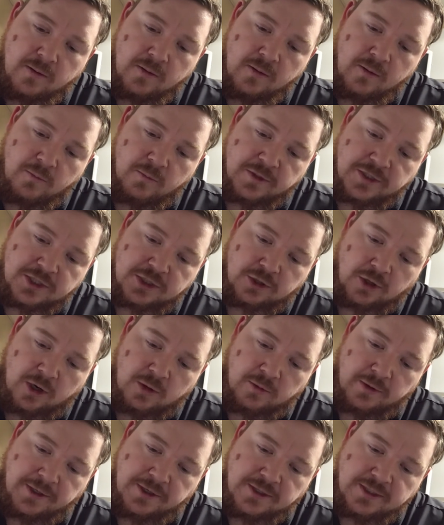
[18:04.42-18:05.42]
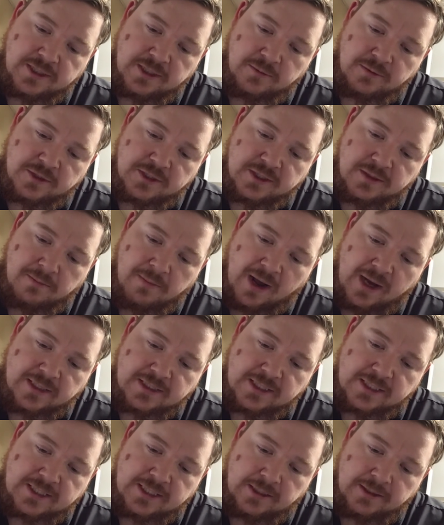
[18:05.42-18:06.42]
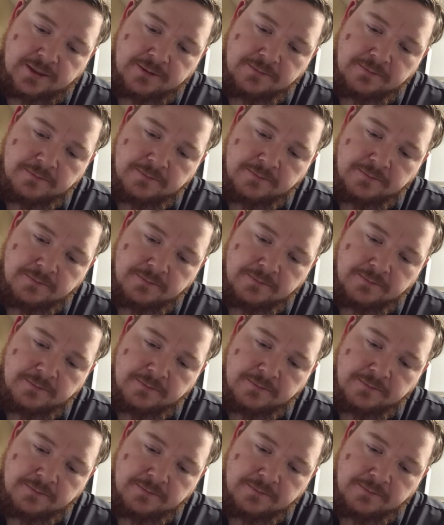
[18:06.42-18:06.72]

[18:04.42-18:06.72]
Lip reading: which drug we're using, which is amoxicillin,